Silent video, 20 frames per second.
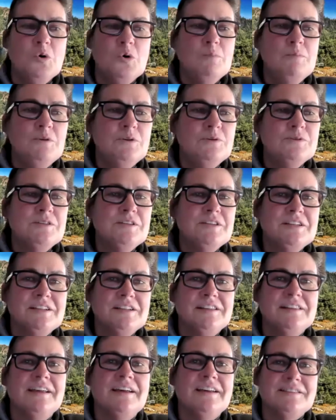music,
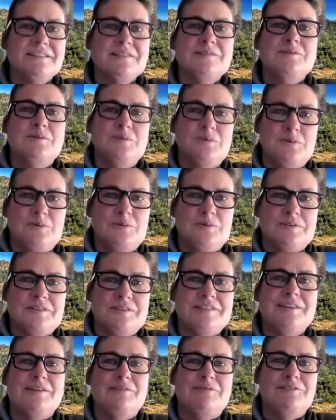less
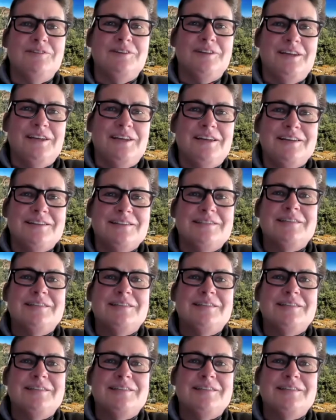news definitely is the